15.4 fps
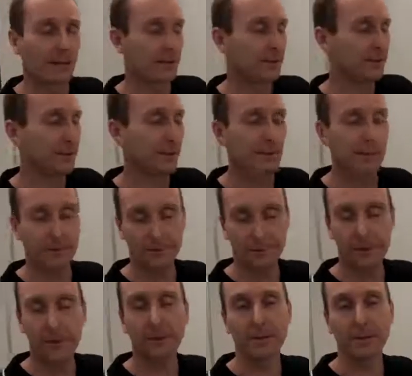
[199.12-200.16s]
That's going to
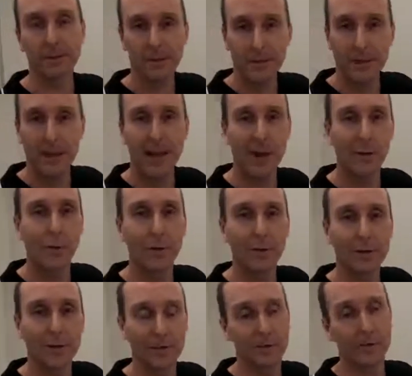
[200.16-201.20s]
tell us how
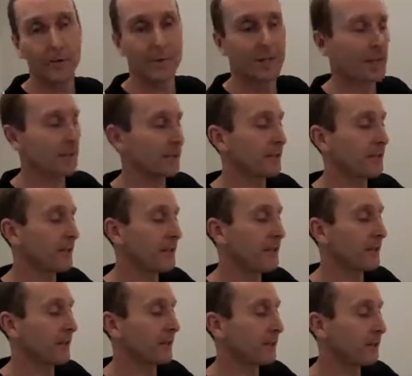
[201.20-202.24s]
well that film has actually
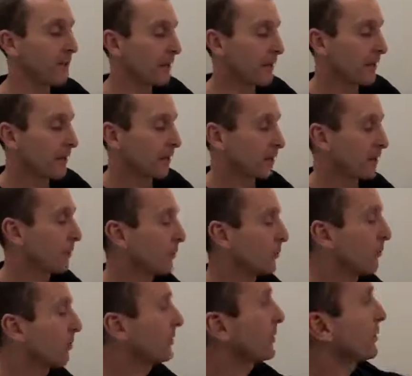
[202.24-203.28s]
adhered. So
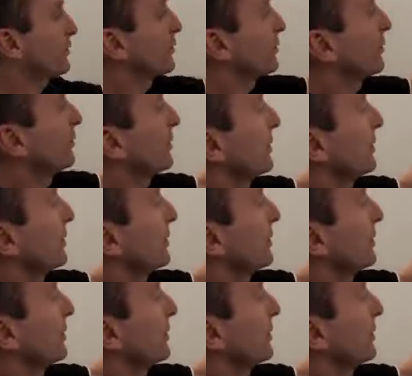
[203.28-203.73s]
what I'm going to do